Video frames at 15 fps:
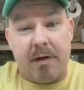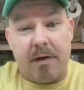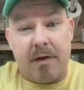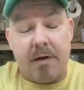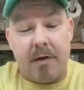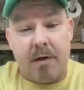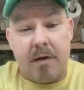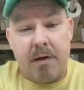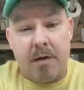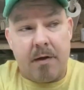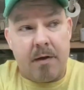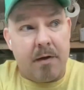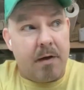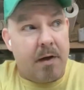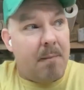building
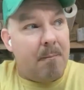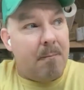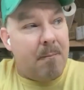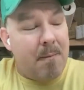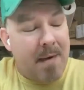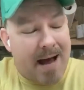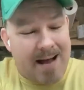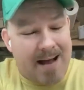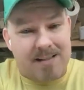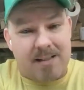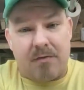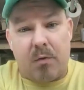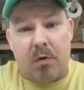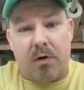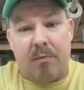a
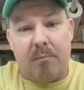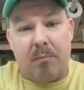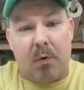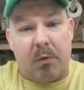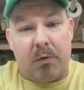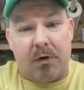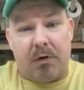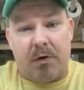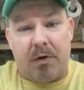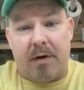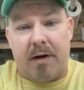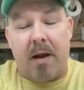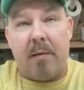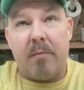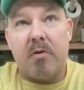massive one in Bowling Green.
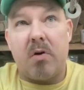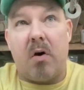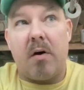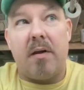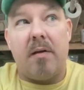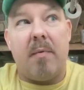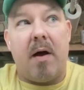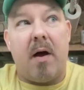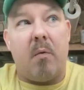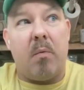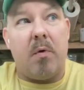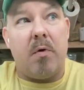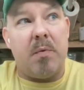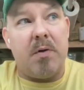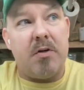And I'm talking about
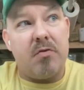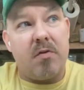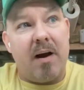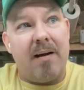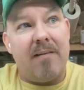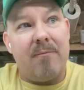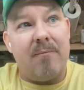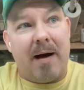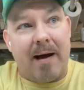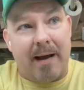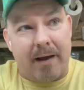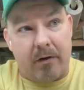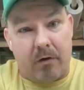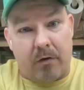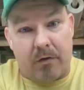when we drive by
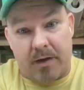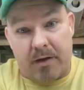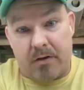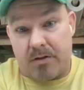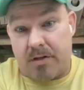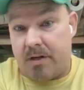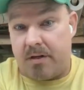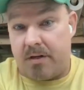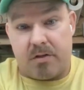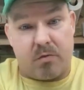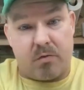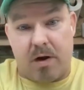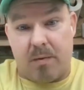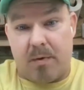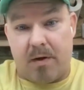it on the interstate, because
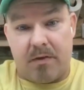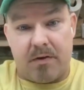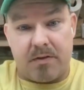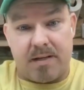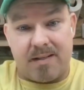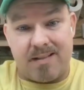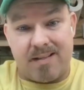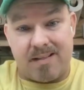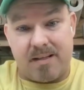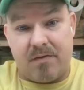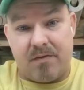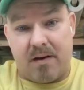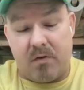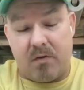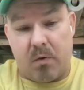it's right by the interstate
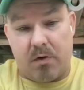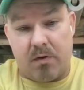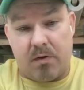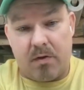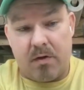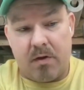65 north,